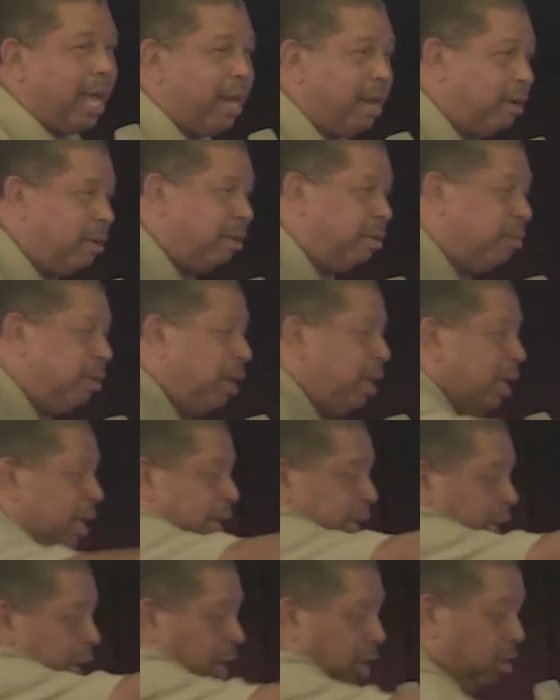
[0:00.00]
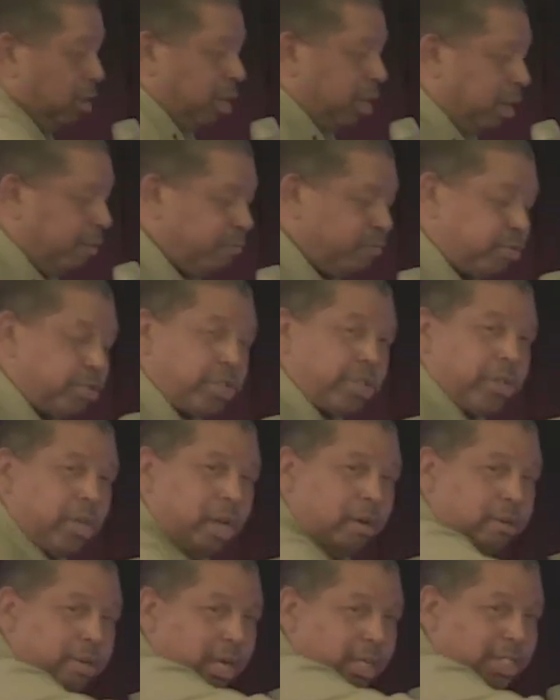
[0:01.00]
on, on, um, on
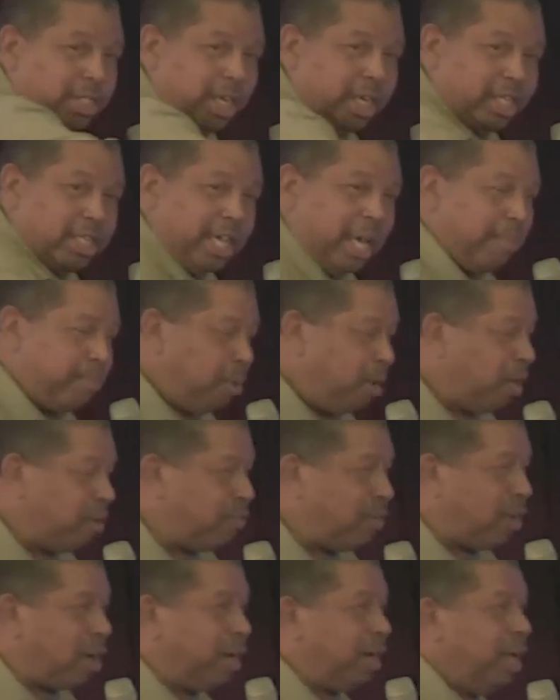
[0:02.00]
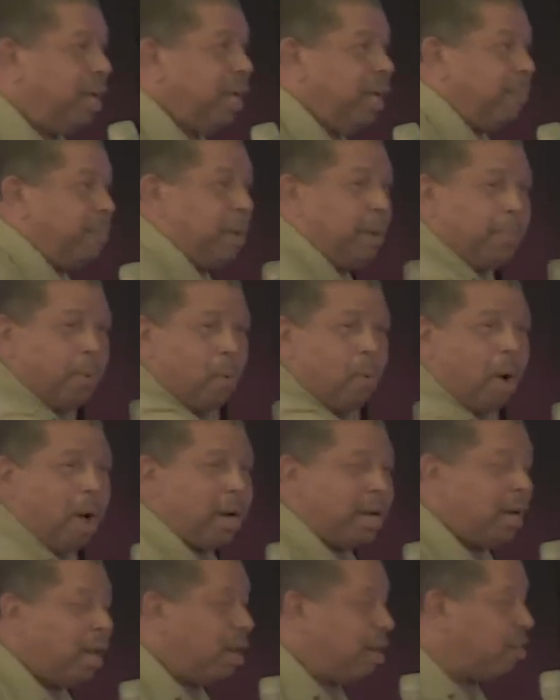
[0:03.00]
uh, Sunset Boulevard and people walking
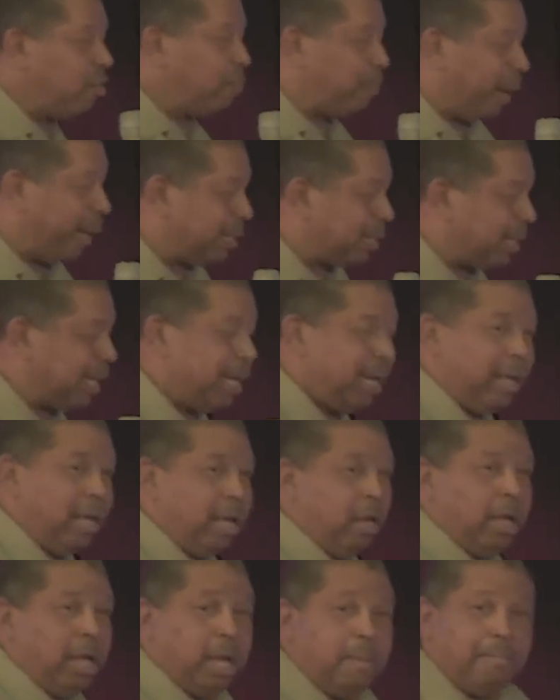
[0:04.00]
all over the place. In my